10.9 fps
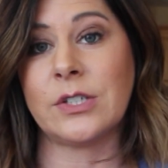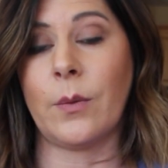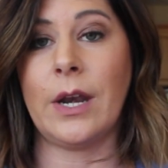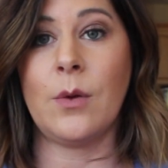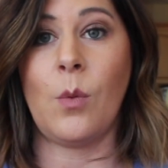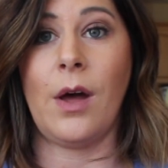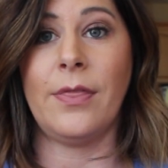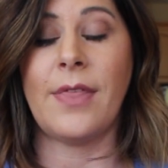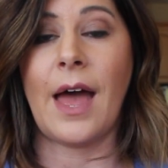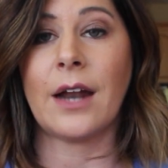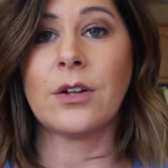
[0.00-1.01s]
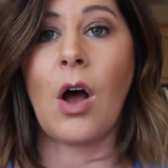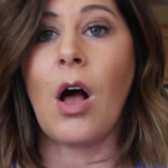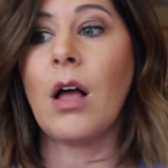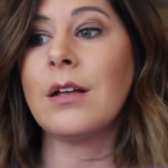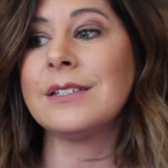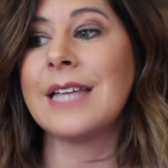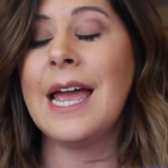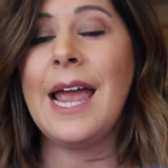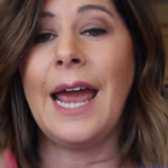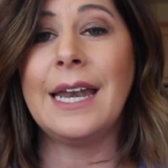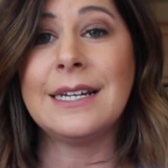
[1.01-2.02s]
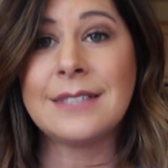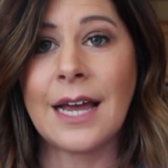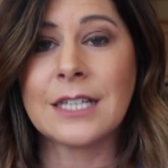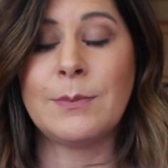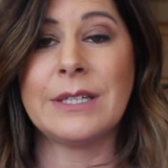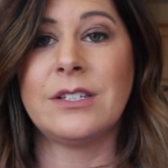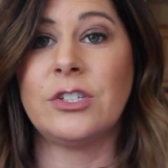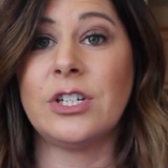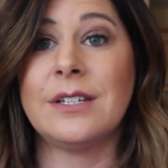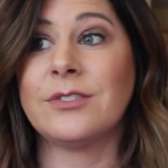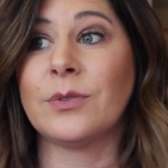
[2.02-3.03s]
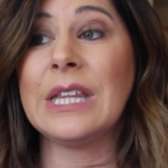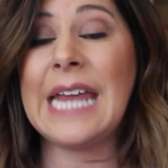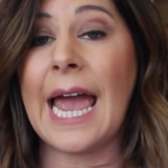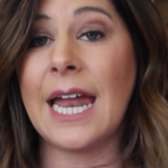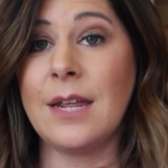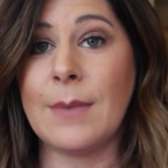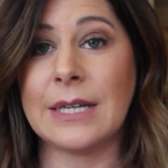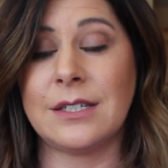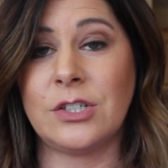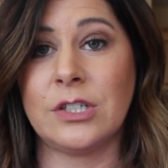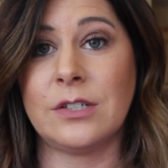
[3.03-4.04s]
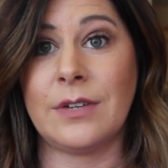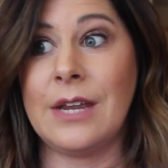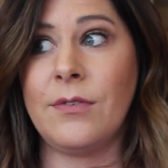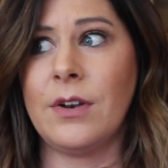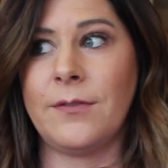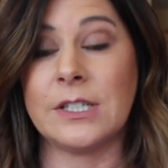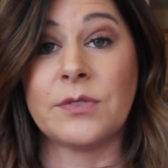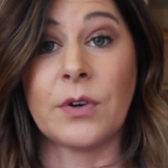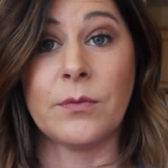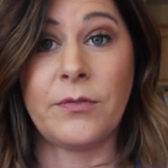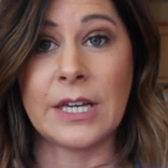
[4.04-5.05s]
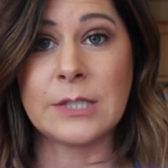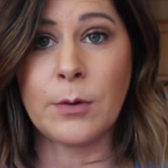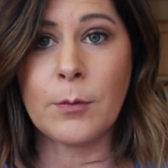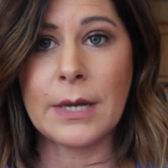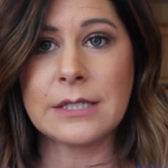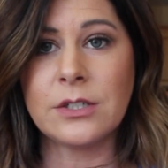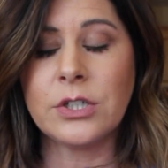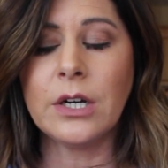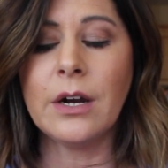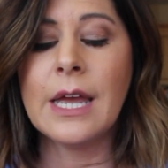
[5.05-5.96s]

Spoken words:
So anyone that calls, any text messages, really any messages, even if it's from Facebook Messenger,